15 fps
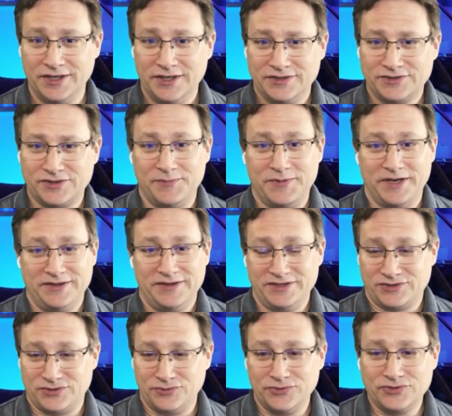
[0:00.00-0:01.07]
So, I mean, these
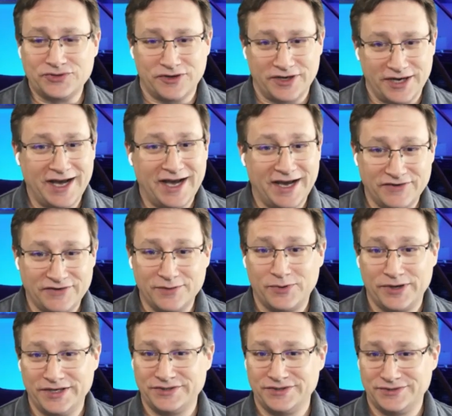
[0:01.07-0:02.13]
tools are a high
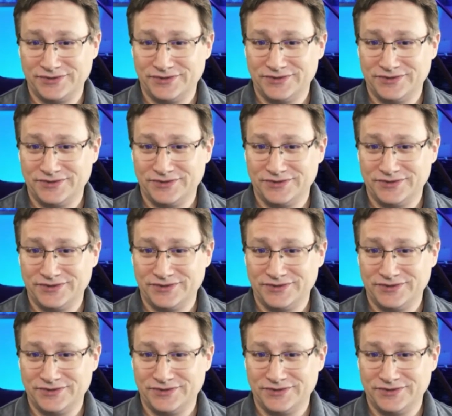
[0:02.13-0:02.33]
vibration tool.